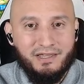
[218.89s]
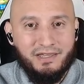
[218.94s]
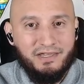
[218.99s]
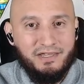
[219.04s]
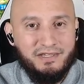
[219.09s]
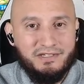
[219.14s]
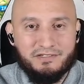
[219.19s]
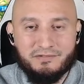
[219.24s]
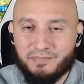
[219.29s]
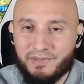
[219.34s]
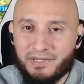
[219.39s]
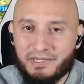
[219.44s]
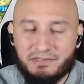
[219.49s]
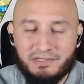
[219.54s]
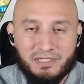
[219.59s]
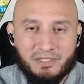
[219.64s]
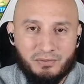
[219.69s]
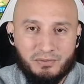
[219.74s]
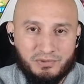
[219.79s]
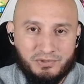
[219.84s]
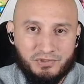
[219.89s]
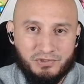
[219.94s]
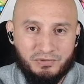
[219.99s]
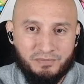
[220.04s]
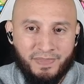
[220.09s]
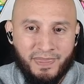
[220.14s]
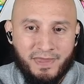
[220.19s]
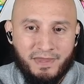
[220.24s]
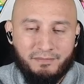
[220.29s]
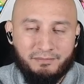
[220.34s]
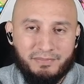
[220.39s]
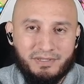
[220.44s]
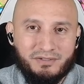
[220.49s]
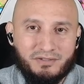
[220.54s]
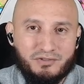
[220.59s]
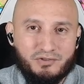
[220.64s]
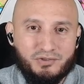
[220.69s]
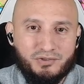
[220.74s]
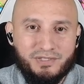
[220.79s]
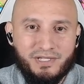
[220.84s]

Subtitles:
is very crucial, because